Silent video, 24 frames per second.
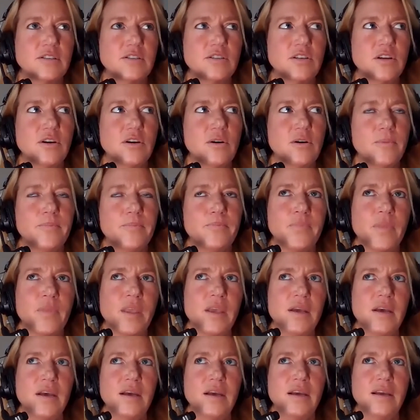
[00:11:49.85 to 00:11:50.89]
So,
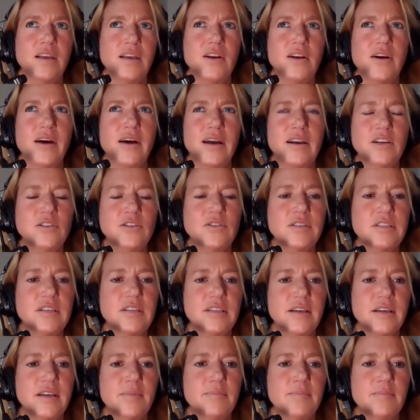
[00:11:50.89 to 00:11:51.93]
how do you see
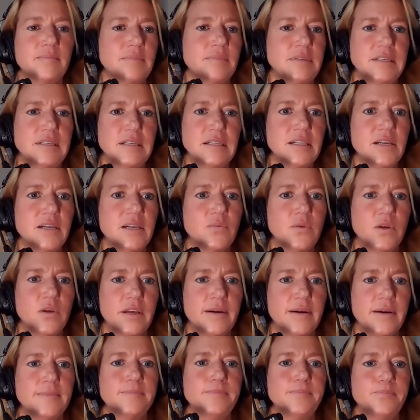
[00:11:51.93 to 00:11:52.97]
them dealing with it?